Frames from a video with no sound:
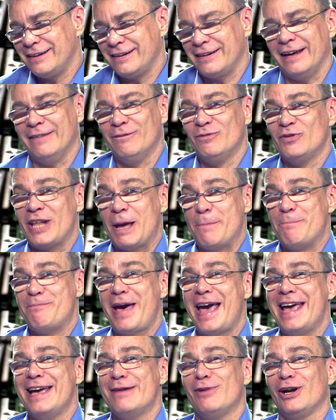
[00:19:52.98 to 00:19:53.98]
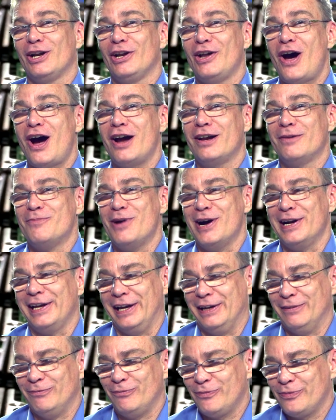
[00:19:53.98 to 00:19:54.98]
Okay? They pay him a lot of
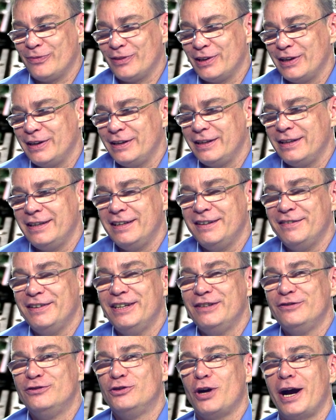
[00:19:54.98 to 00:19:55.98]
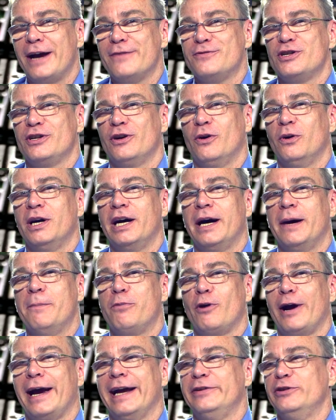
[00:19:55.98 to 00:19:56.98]
money. he drives, a
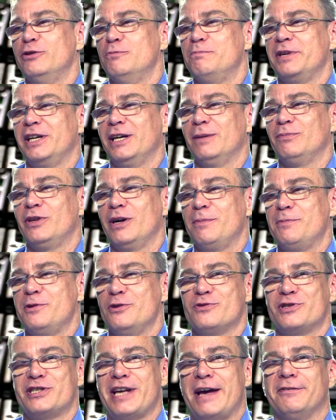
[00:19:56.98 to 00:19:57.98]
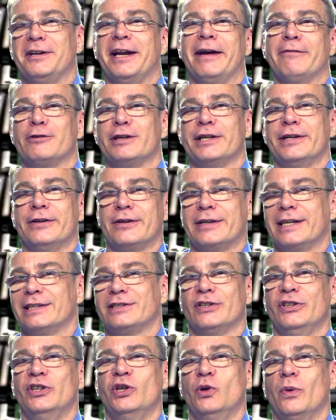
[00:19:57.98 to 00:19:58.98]
brand new BMW 7 every year,
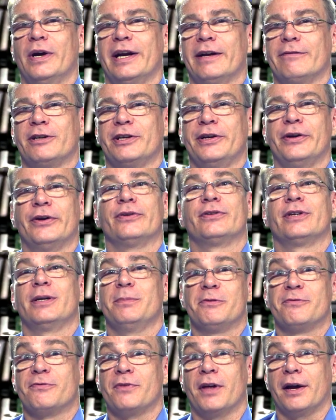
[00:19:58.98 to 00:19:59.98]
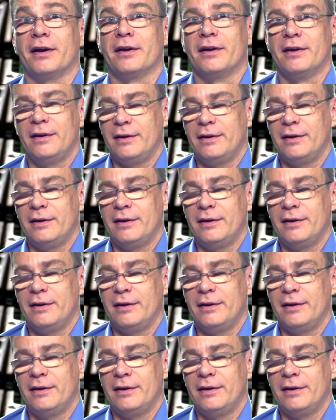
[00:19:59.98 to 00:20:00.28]
gets a new one every year type of thing.